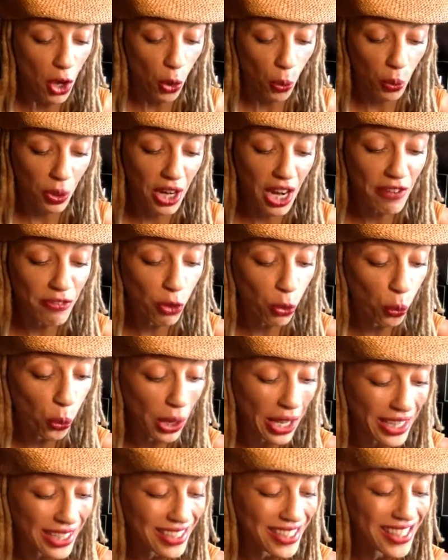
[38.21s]
Whatever
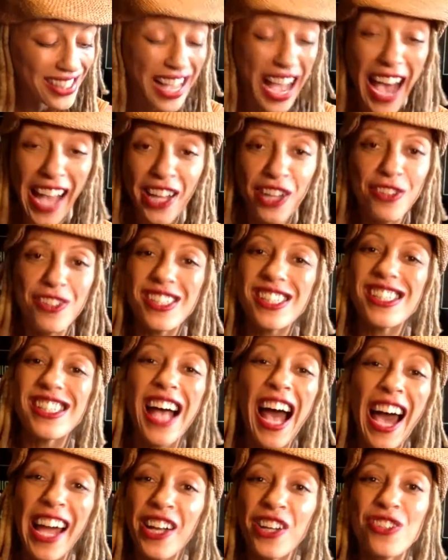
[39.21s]
we desire
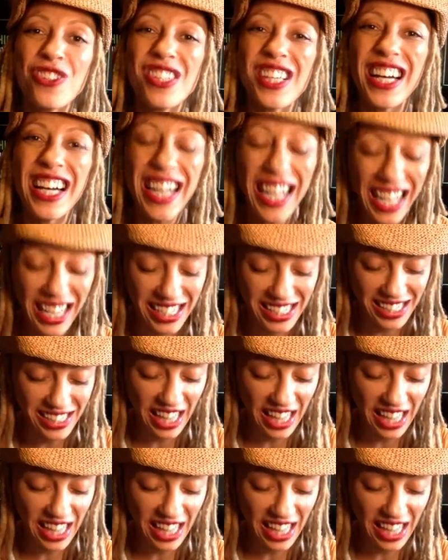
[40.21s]
desires us.